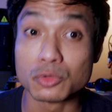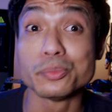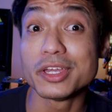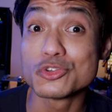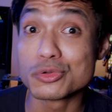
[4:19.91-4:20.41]
I
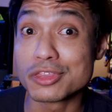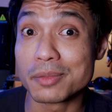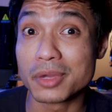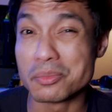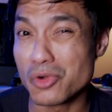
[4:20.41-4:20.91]
will make sure
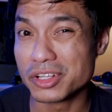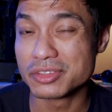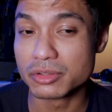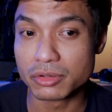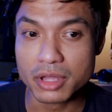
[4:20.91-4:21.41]
that my
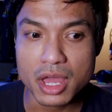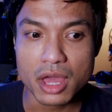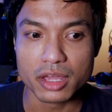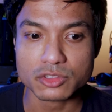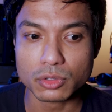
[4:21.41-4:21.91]
monitor
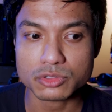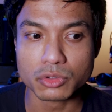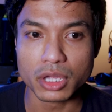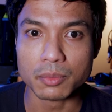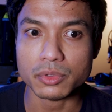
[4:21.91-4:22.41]
is
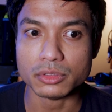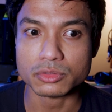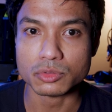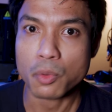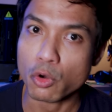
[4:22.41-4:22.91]
also
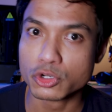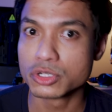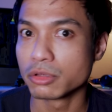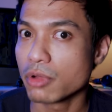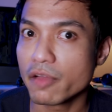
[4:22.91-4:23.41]
able to
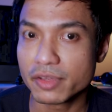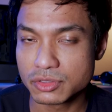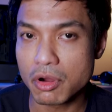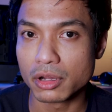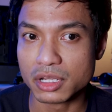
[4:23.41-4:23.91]
push the
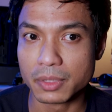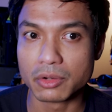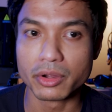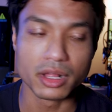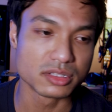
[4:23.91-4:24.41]
graphics card
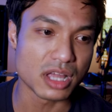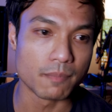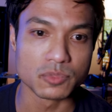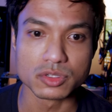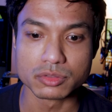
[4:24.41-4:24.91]
limit, or else
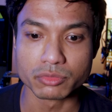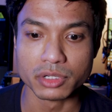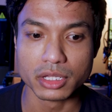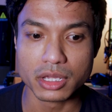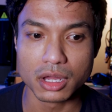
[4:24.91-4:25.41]
I'm just
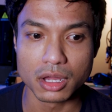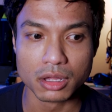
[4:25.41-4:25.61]
really